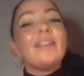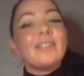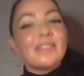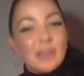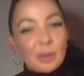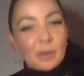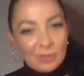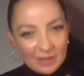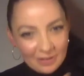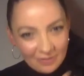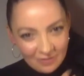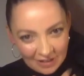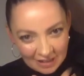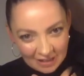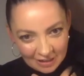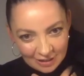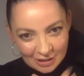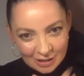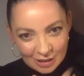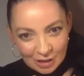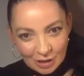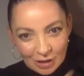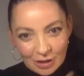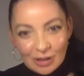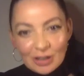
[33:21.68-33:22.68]
if something
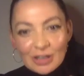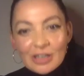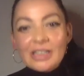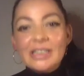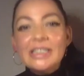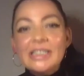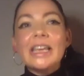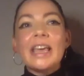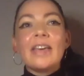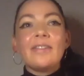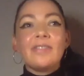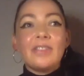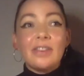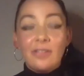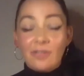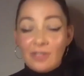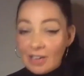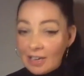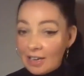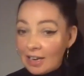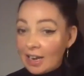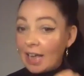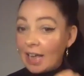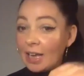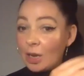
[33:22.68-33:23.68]
feels good, if you
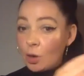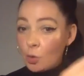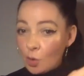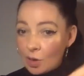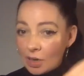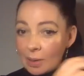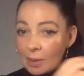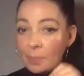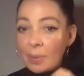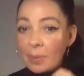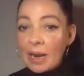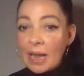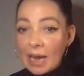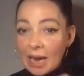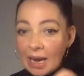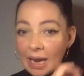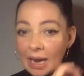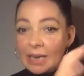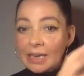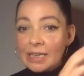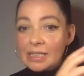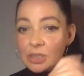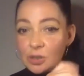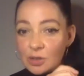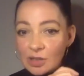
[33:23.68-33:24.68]
feel like going and
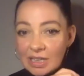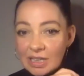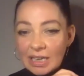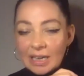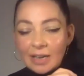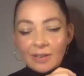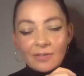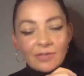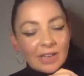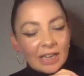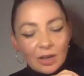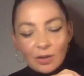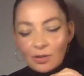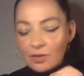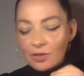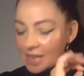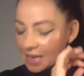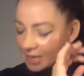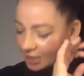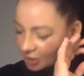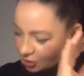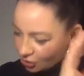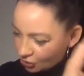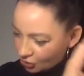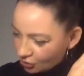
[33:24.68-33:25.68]
playing and doing a little video,
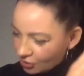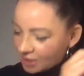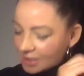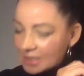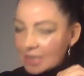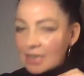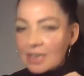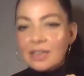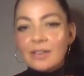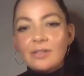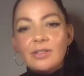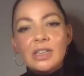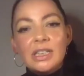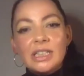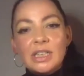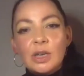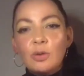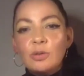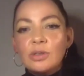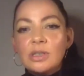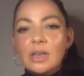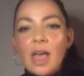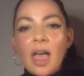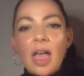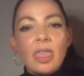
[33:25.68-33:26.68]
then do it. And if you
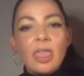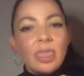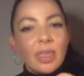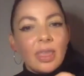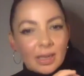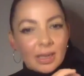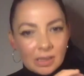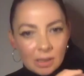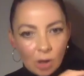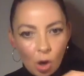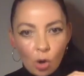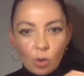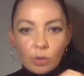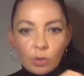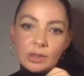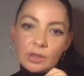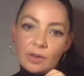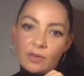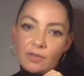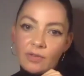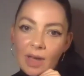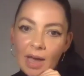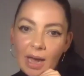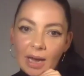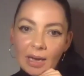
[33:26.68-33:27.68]
don't, that's
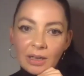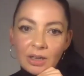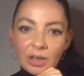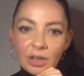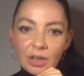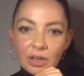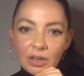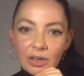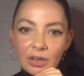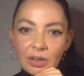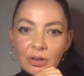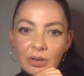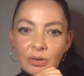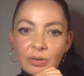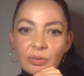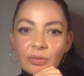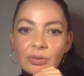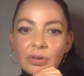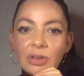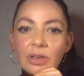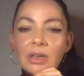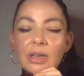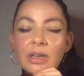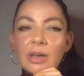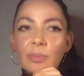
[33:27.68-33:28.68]
also fine, you
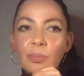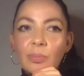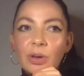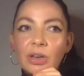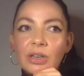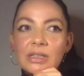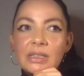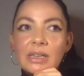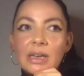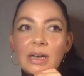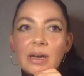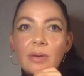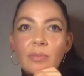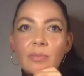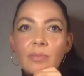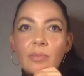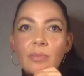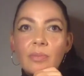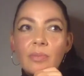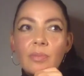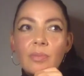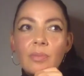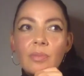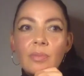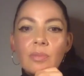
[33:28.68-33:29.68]
know. But exactly.
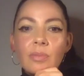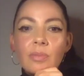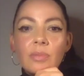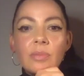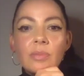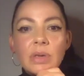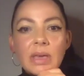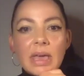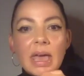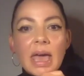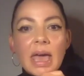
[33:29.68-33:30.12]
um, yeah